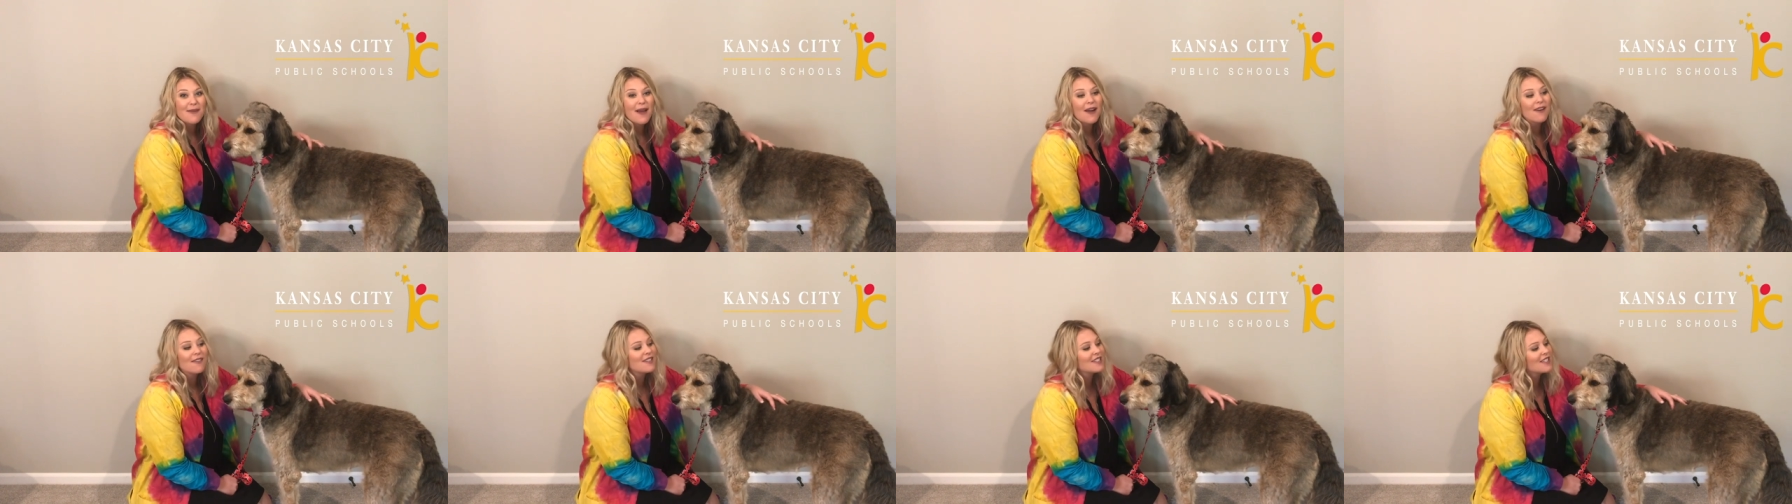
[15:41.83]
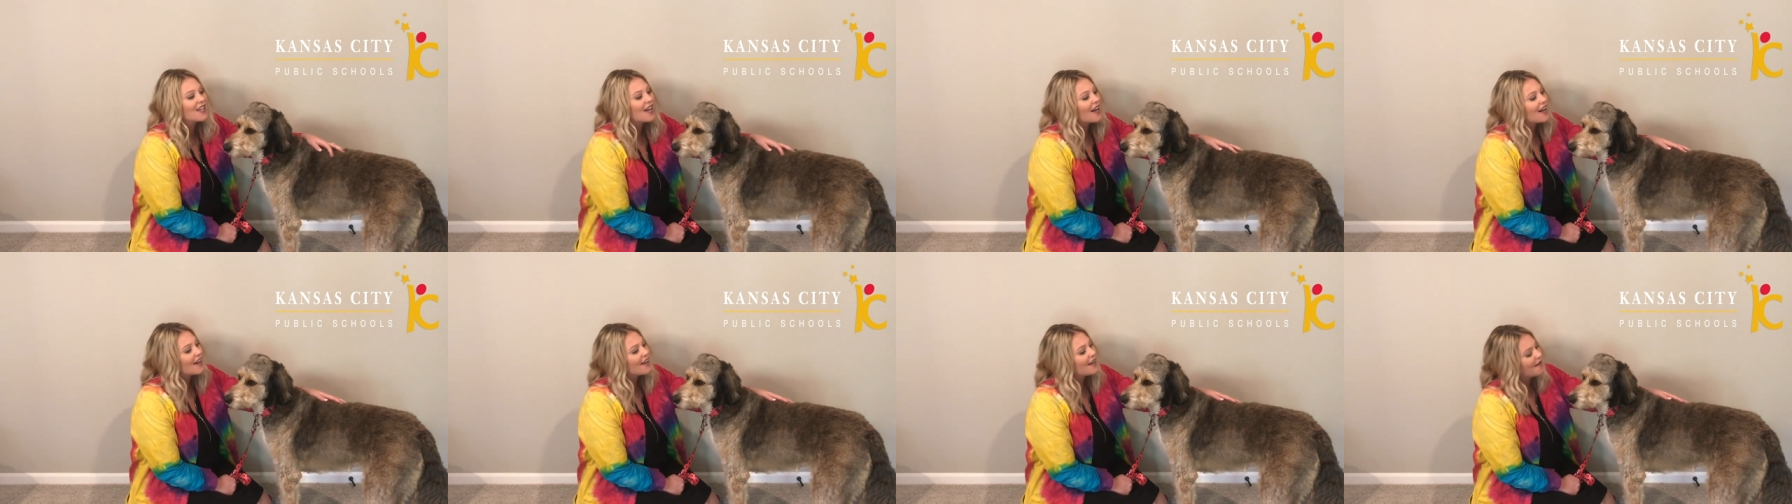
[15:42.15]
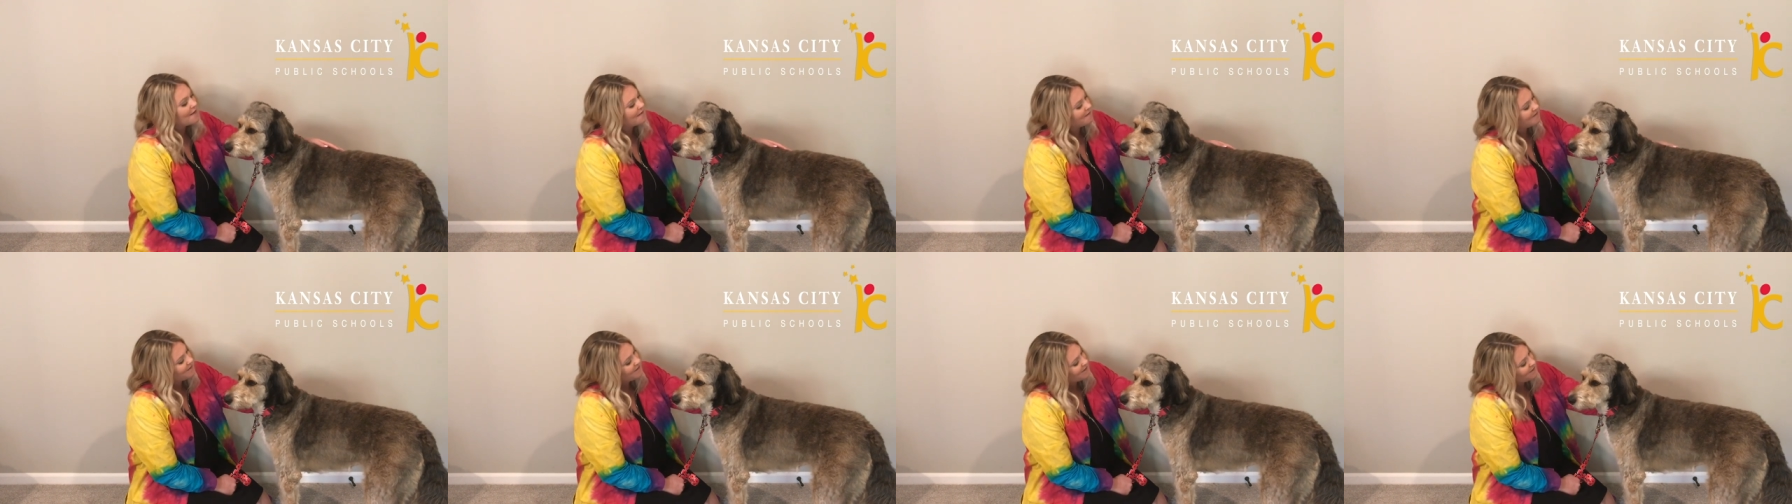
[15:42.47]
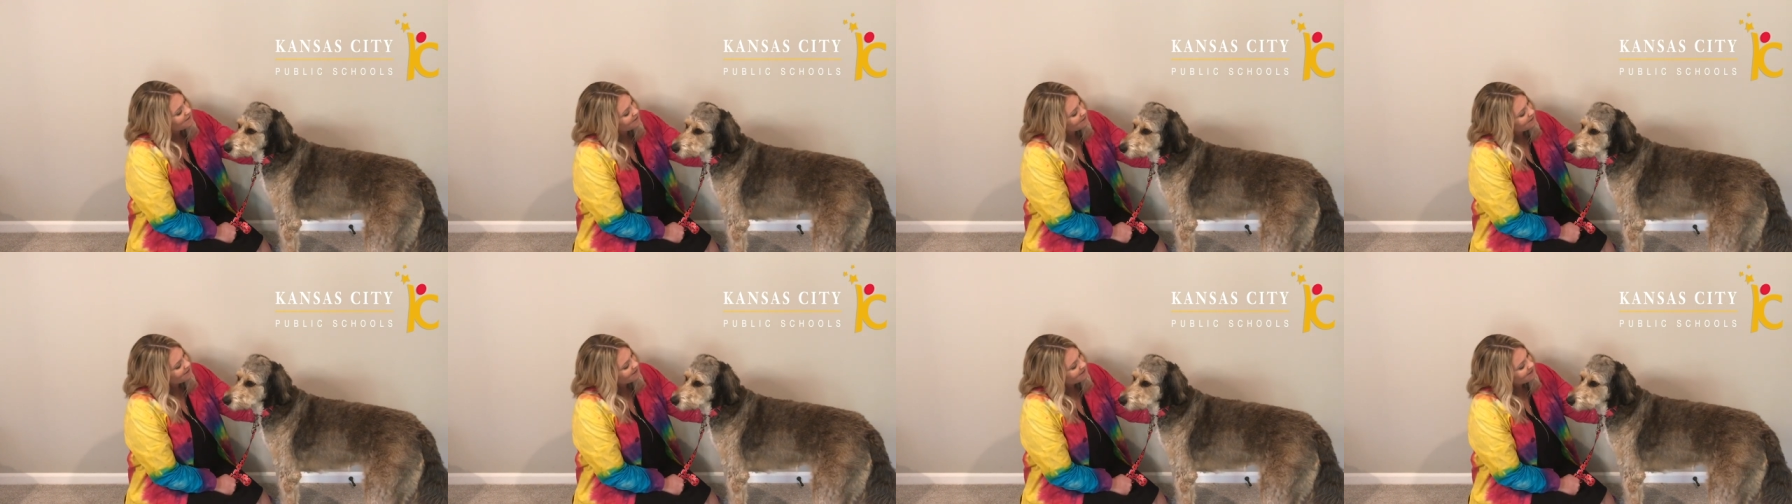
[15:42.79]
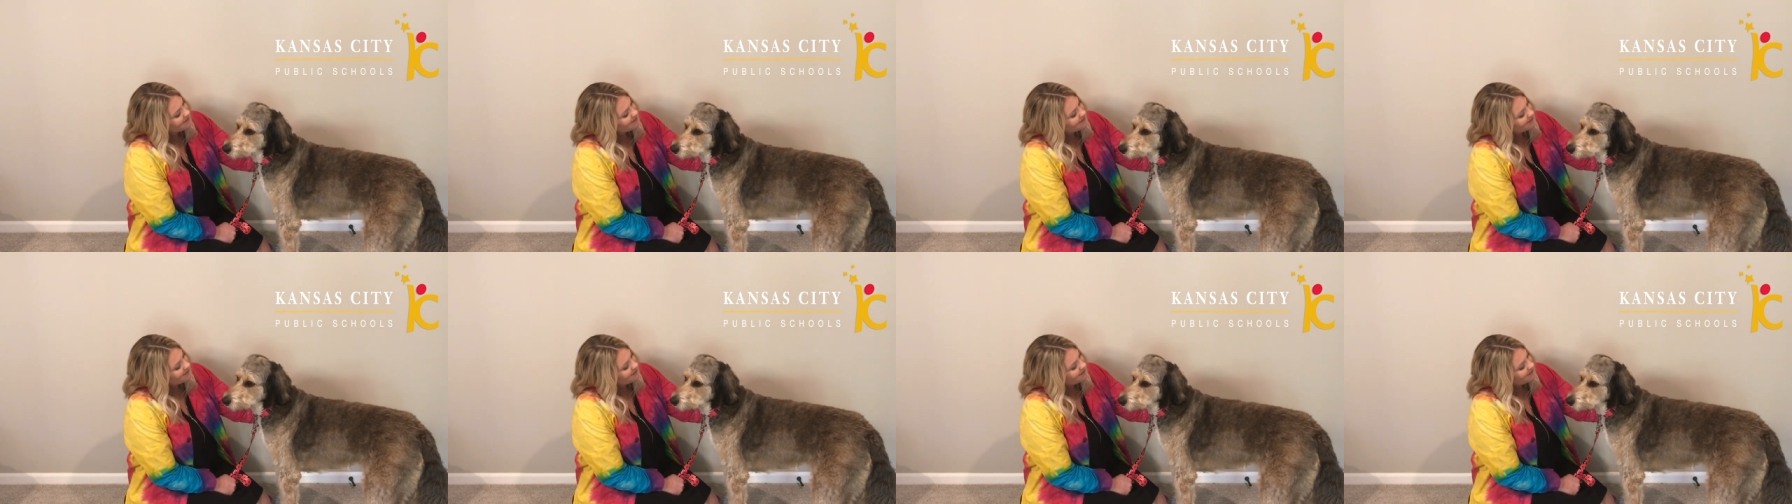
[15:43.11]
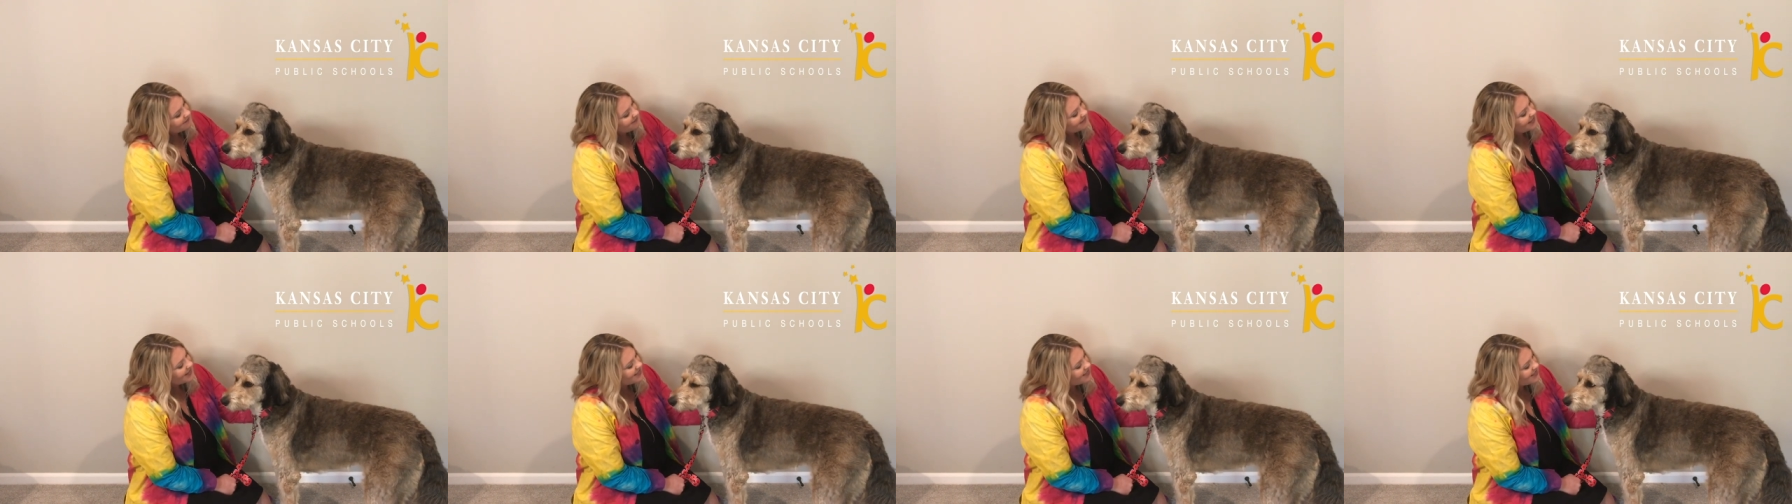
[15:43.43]
Mountain Dog?
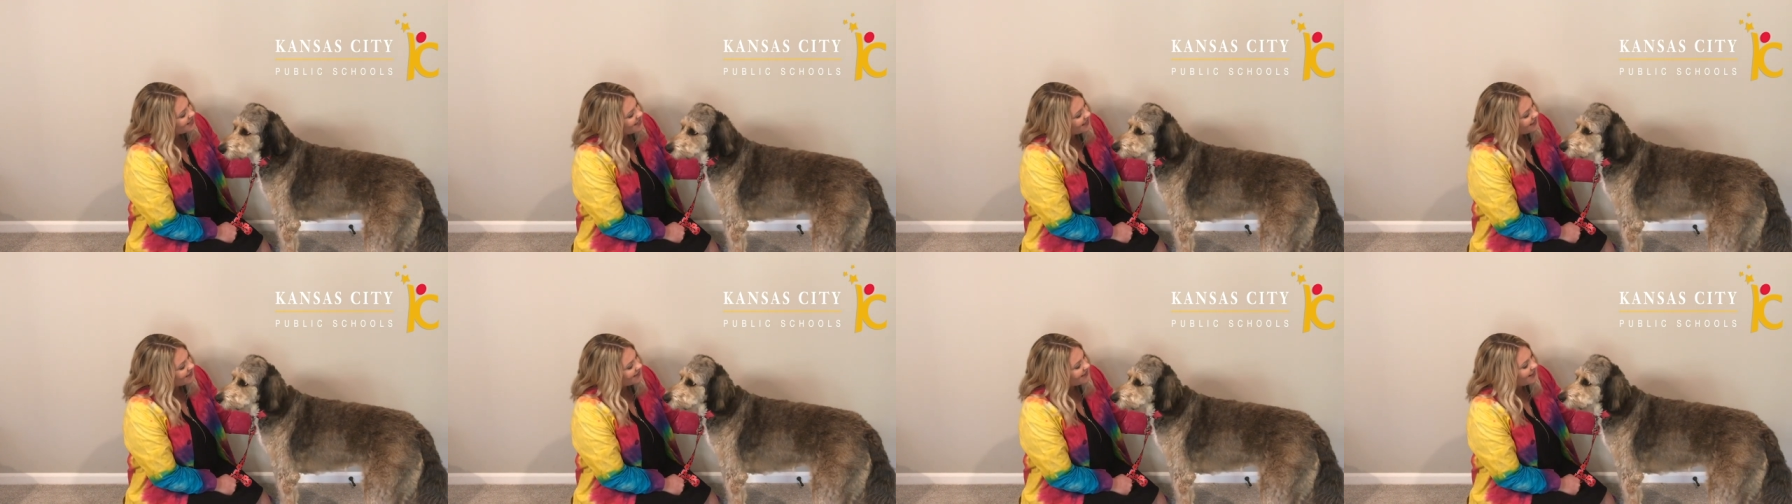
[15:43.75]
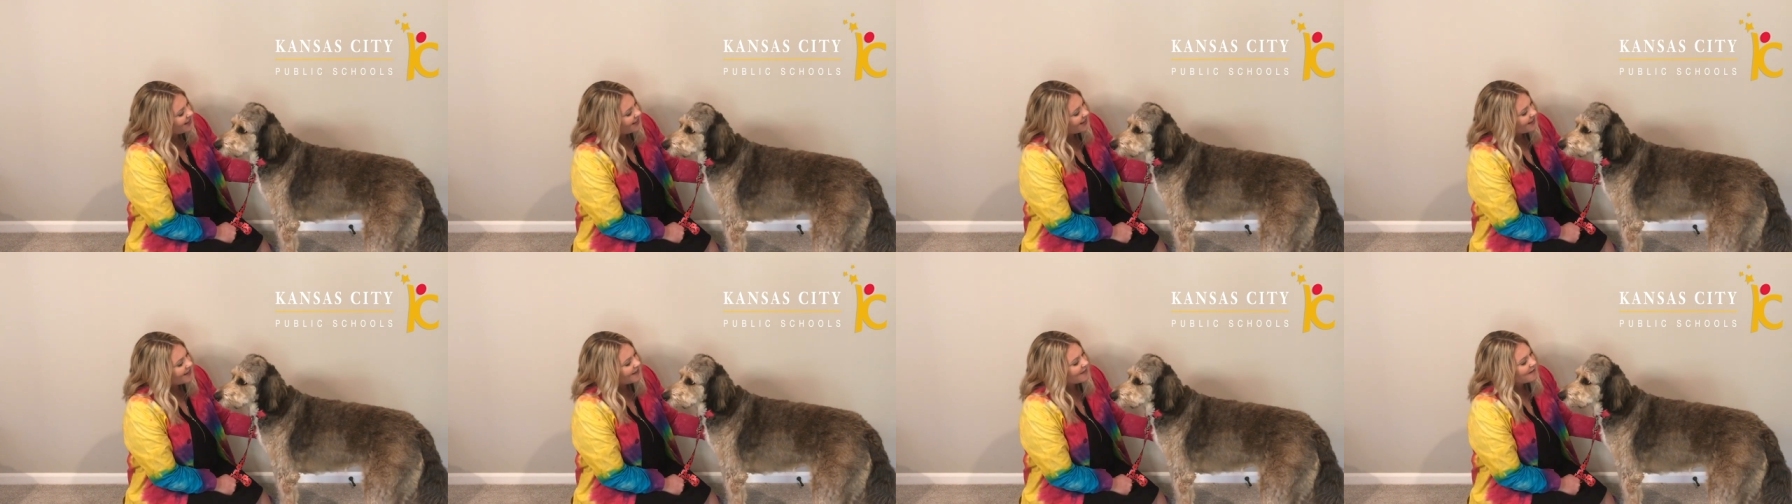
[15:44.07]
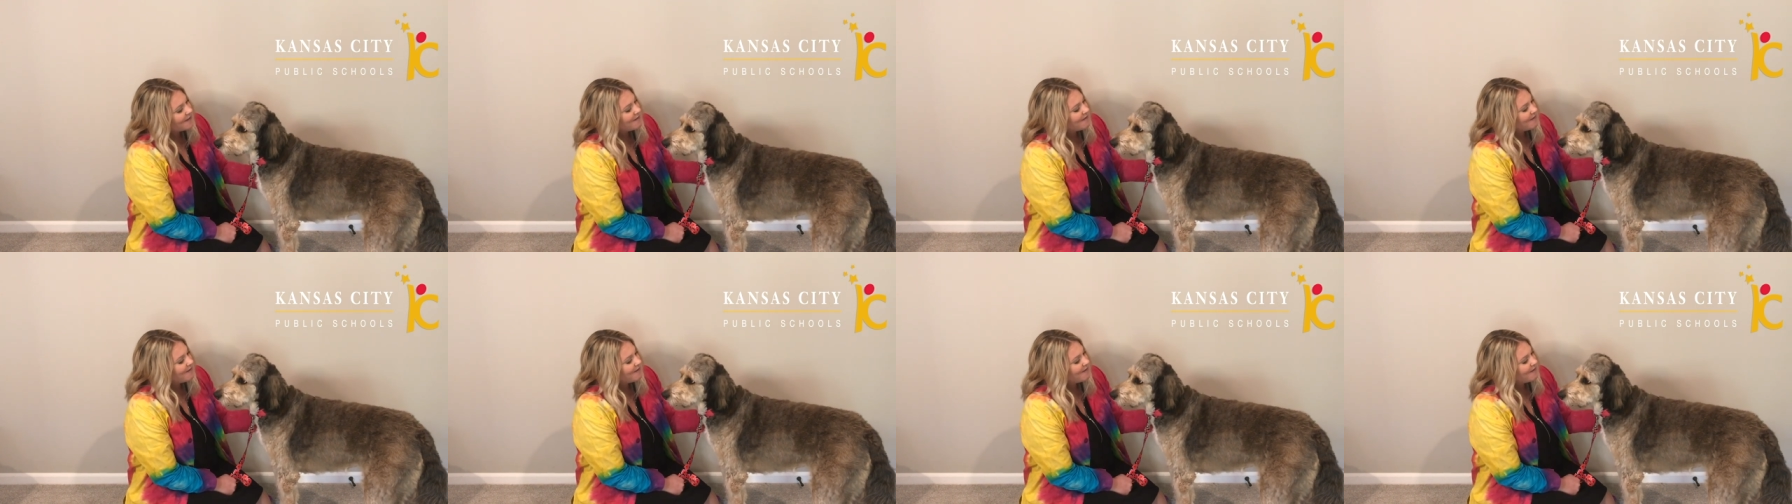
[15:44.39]
Let's take a look.